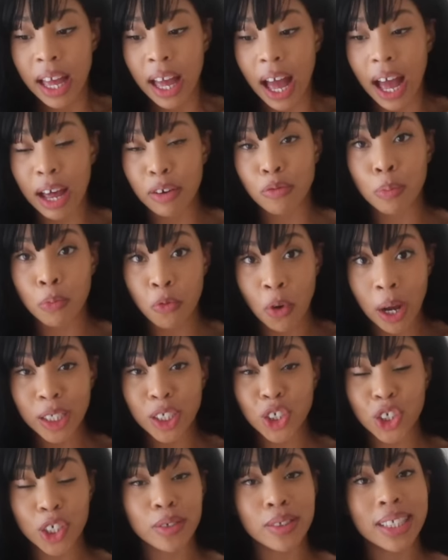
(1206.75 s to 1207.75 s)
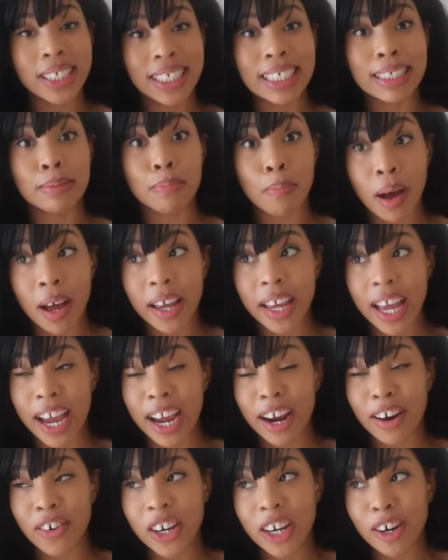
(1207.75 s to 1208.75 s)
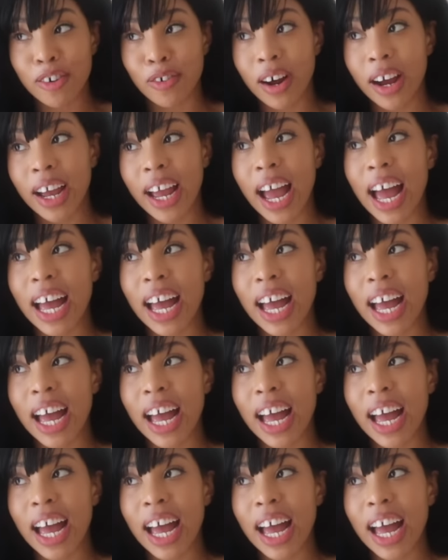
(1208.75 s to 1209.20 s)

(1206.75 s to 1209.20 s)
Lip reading: and mind you, this is my area, right?